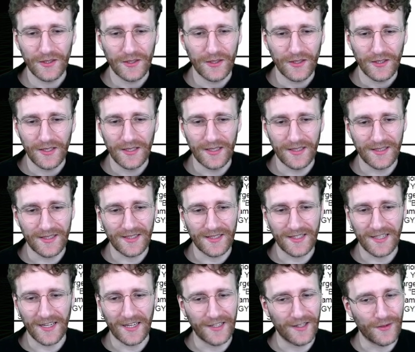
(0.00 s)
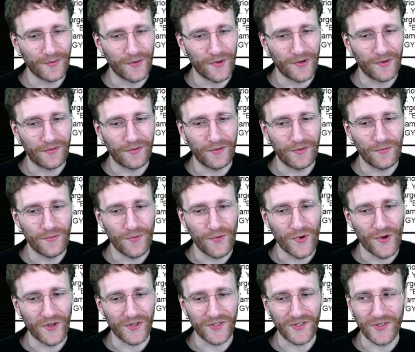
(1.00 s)
that's kind of one of the
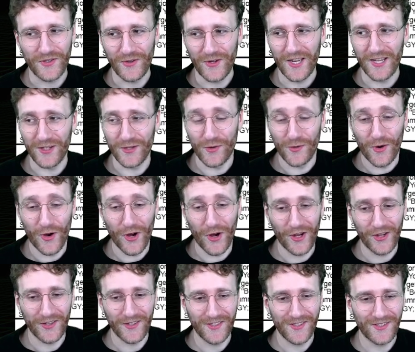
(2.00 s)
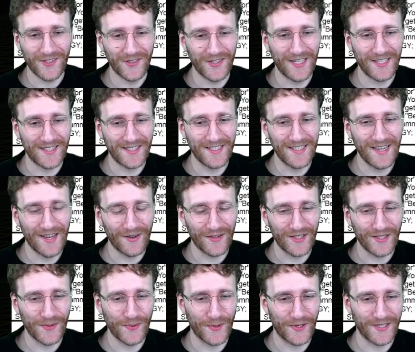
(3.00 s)
worst you can draw. So let's see how
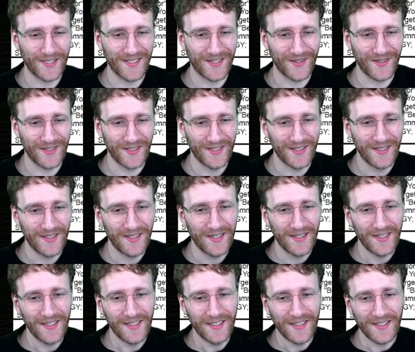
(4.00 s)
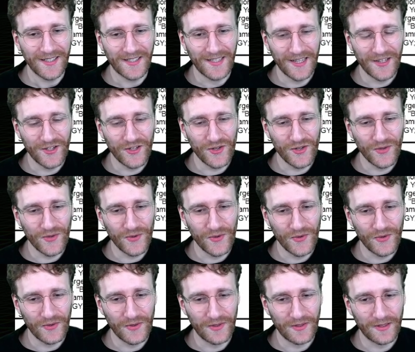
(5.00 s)
this works out. Senju
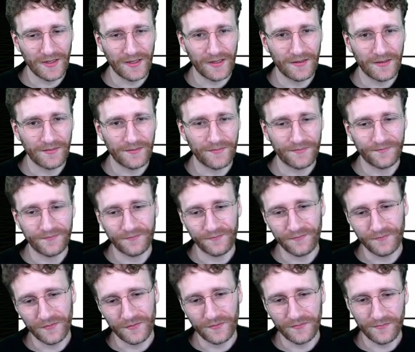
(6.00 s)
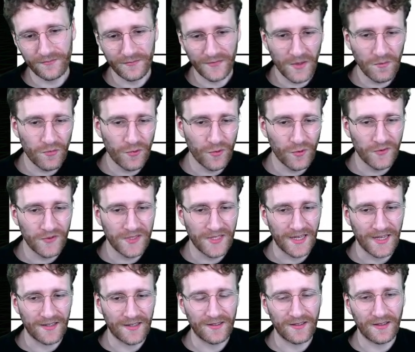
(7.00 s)
improves the
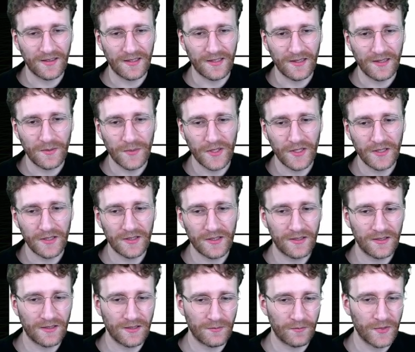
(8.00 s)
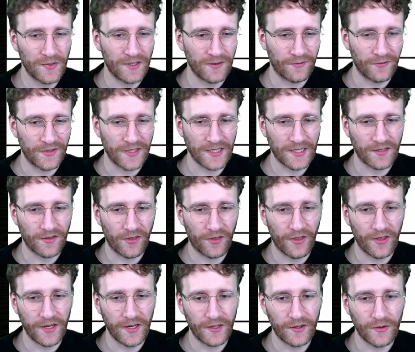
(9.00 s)
hand a little bit, a bit of deck
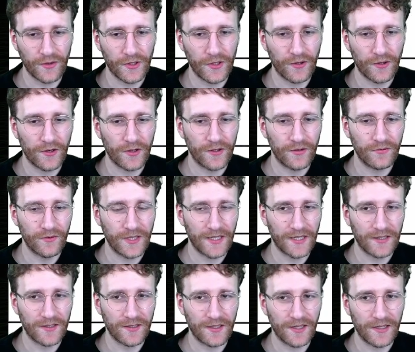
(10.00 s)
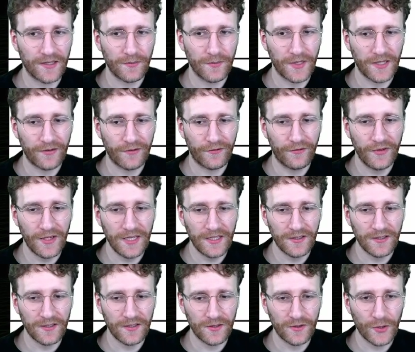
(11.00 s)
filling going on. We get another big
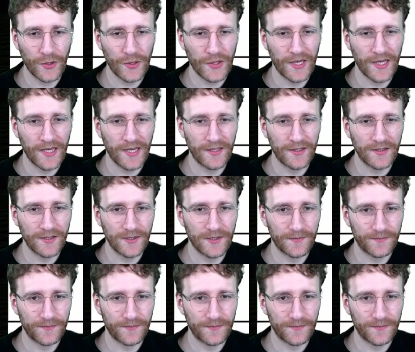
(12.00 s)
Fiend into our hand.